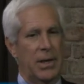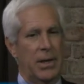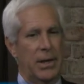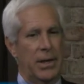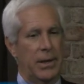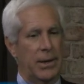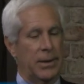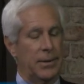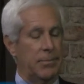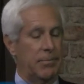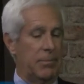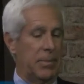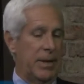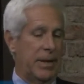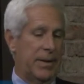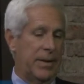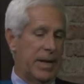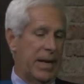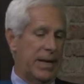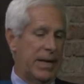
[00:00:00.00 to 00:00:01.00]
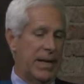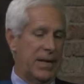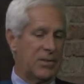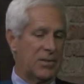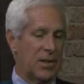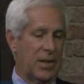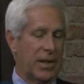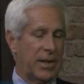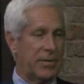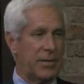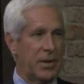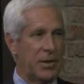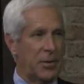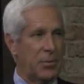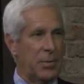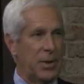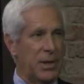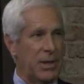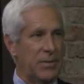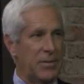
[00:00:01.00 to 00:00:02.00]
And that has a lot of other
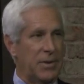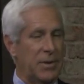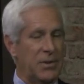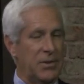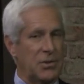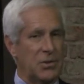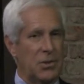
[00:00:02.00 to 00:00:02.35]
benefits.